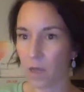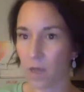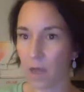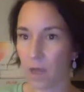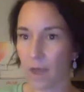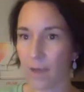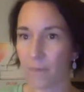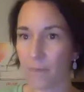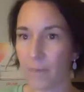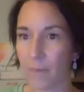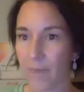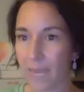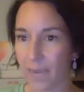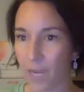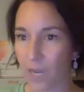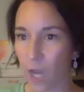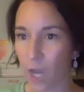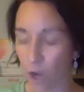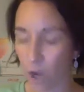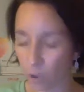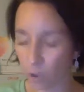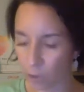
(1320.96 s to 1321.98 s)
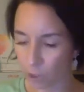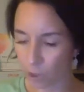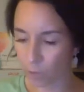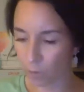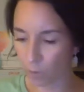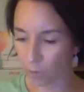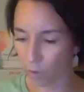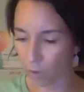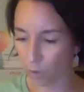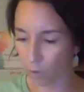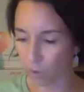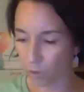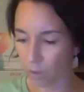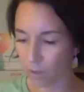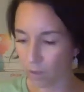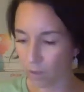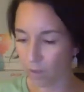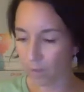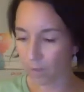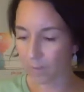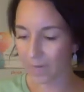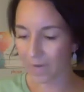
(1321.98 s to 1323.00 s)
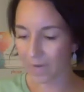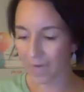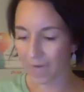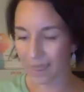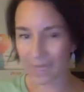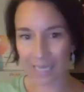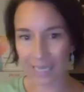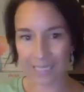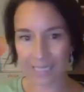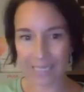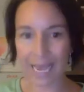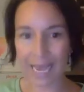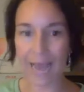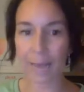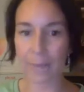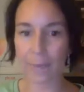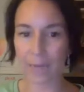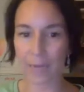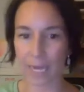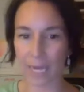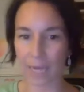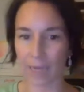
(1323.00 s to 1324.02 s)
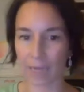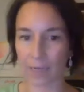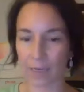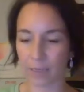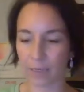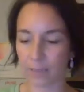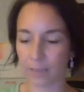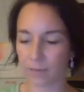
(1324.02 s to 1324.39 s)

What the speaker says: I'm being coachable, but nothing is happening.